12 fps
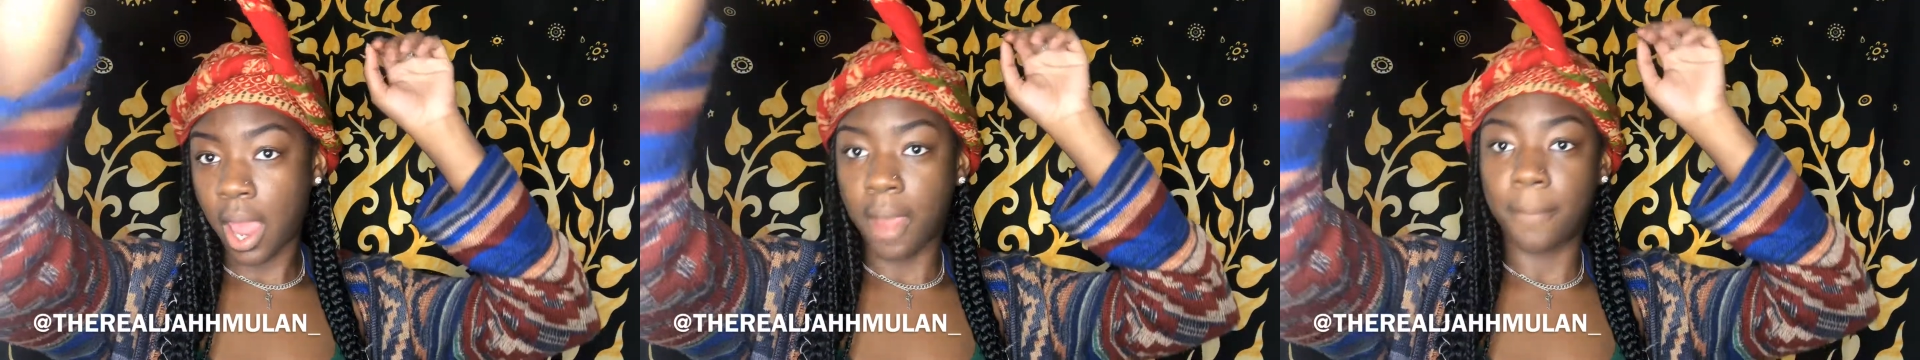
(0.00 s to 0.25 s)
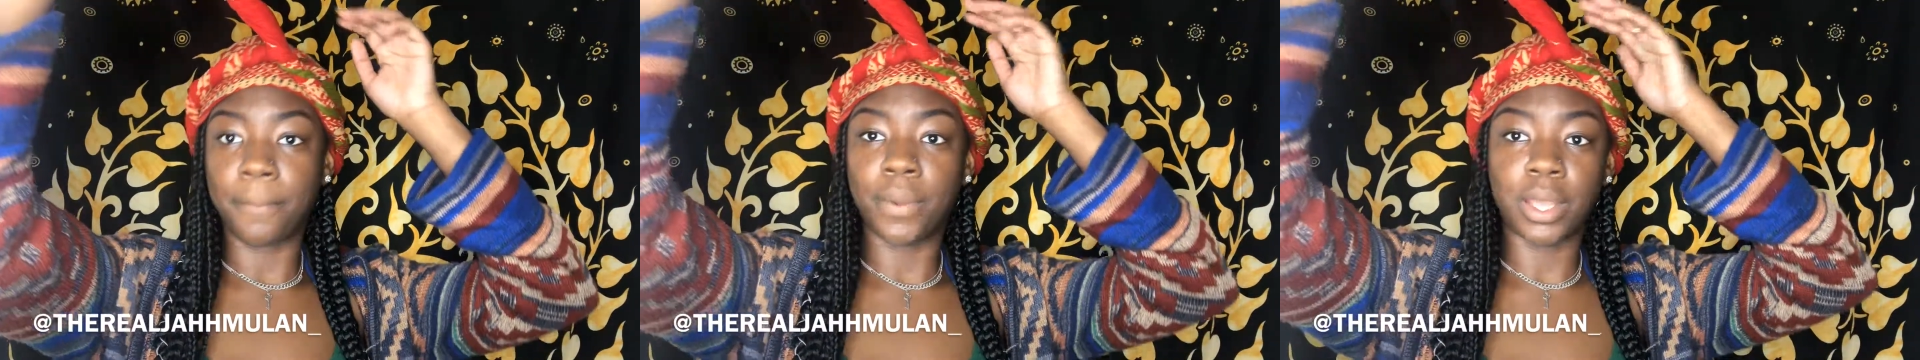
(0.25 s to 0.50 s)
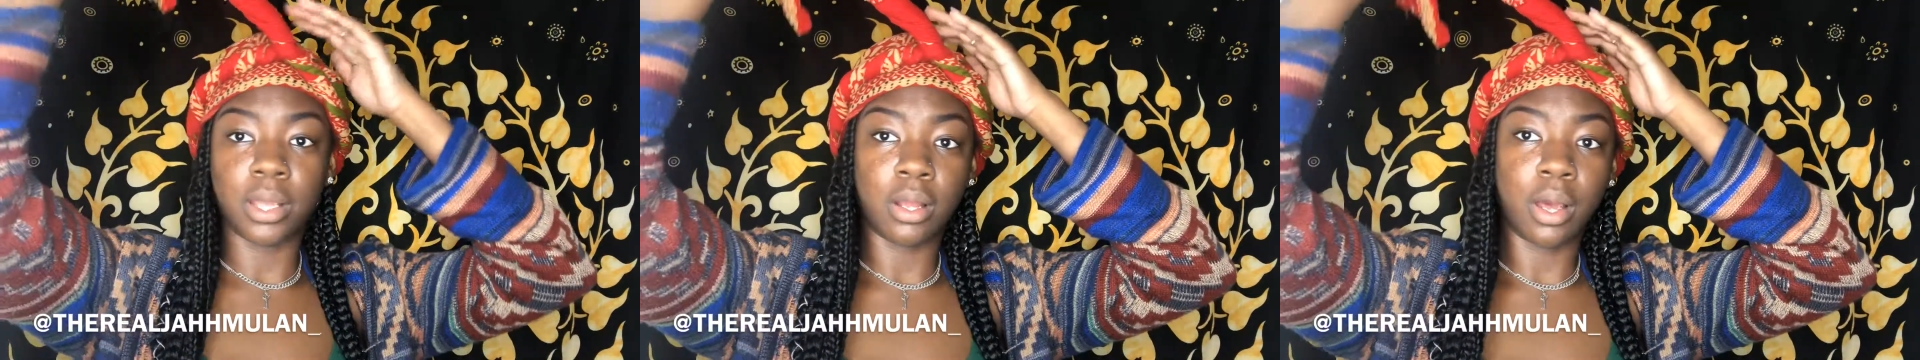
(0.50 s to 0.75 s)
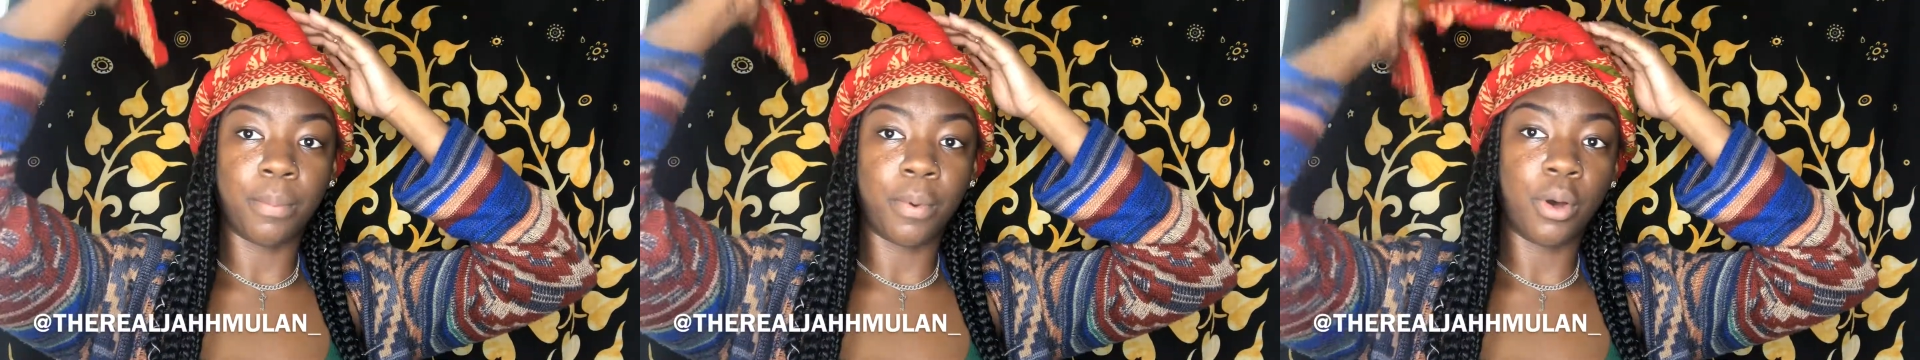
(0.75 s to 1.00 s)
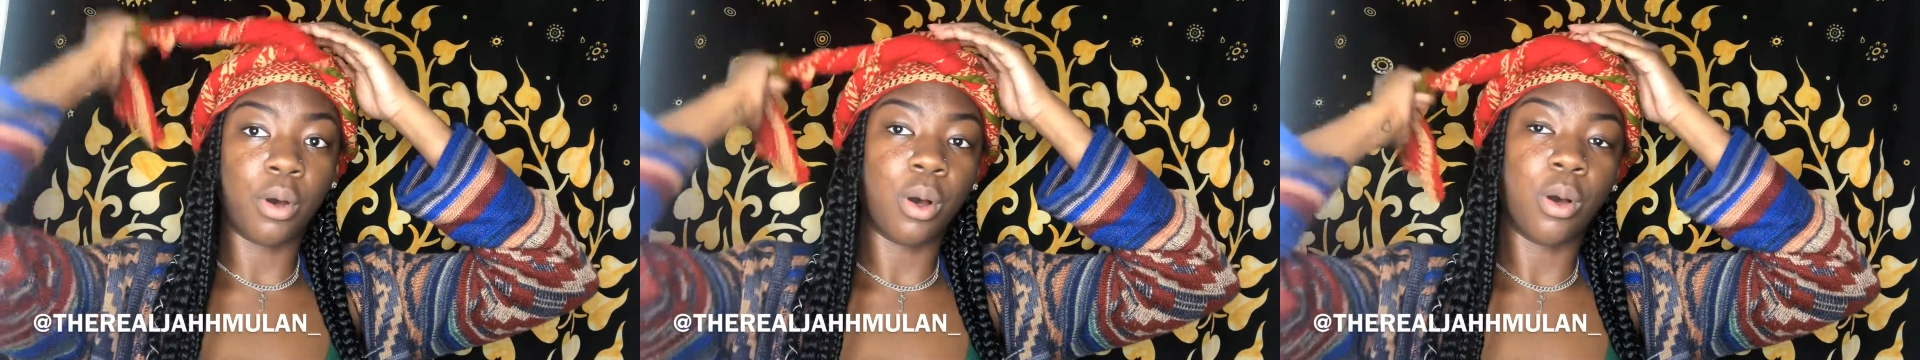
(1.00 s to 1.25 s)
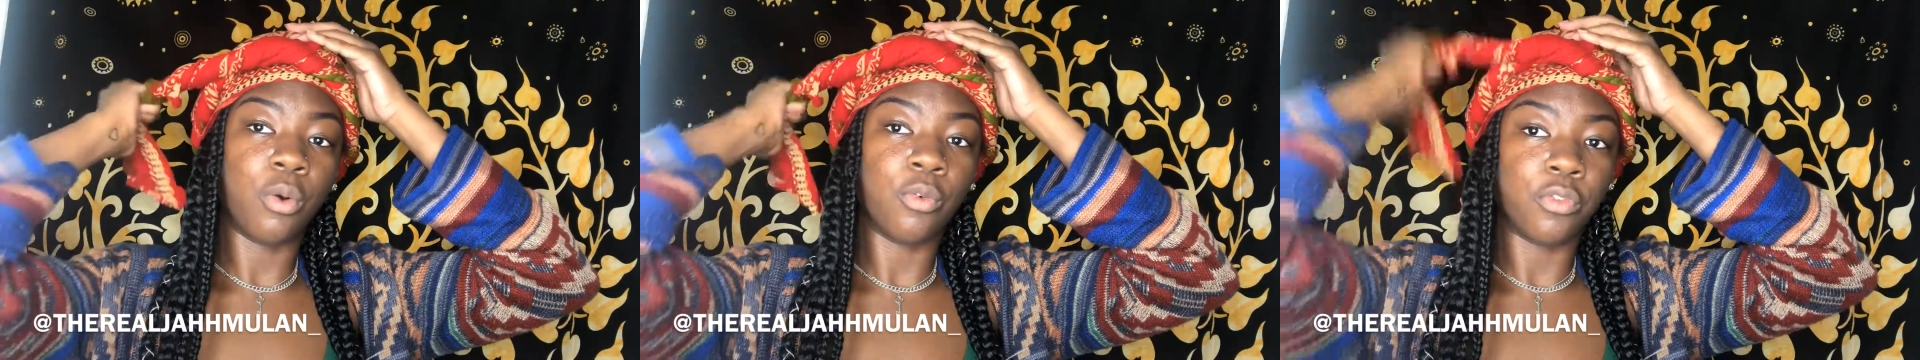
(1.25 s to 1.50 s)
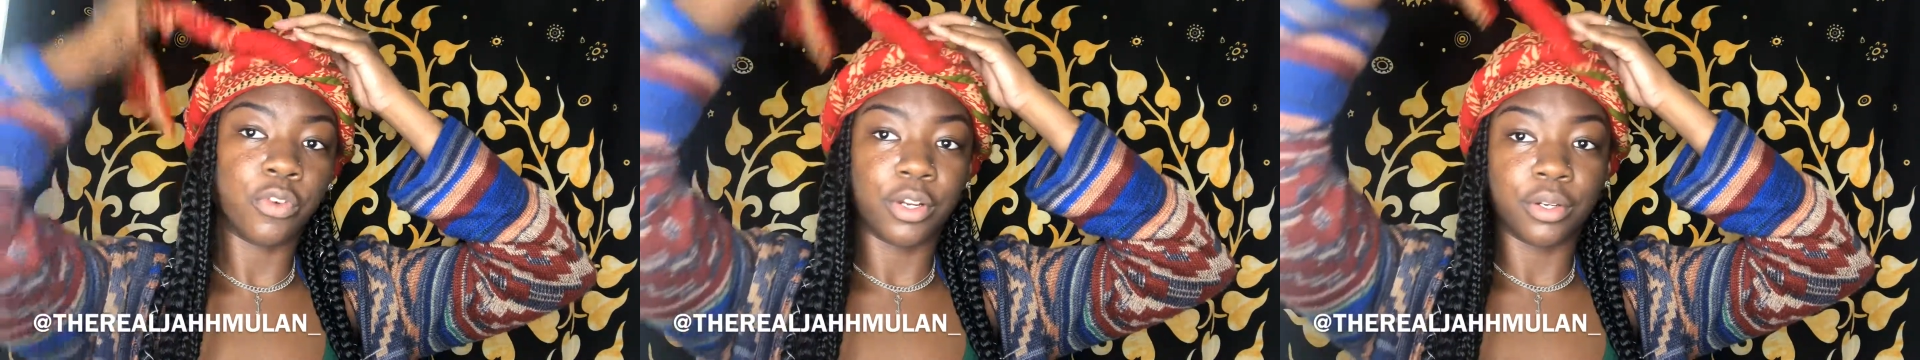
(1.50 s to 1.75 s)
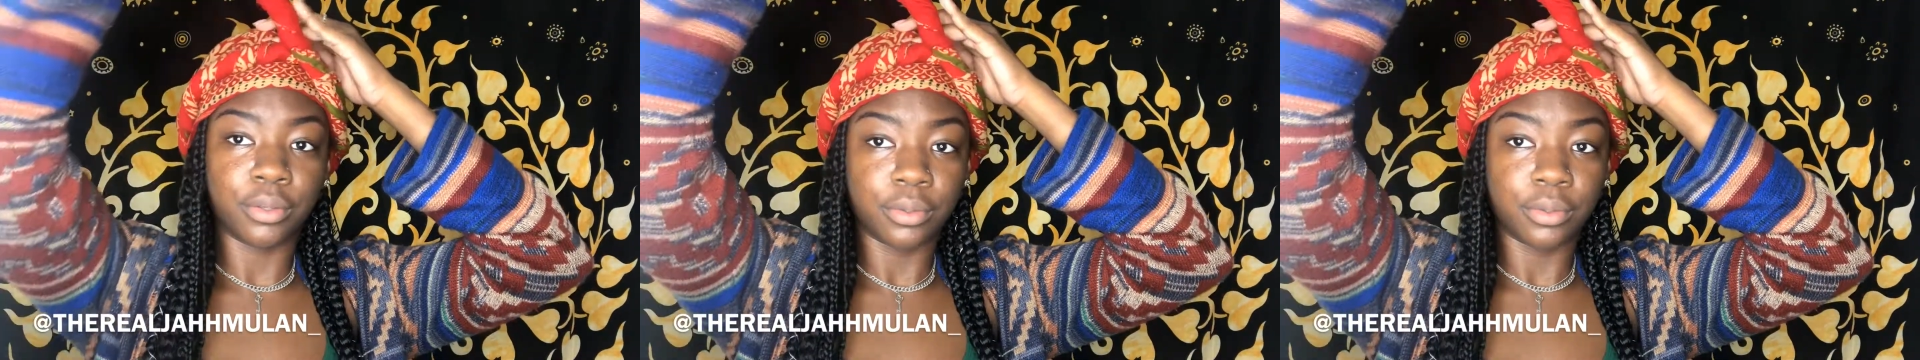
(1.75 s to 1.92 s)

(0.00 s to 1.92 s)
and bring it up over,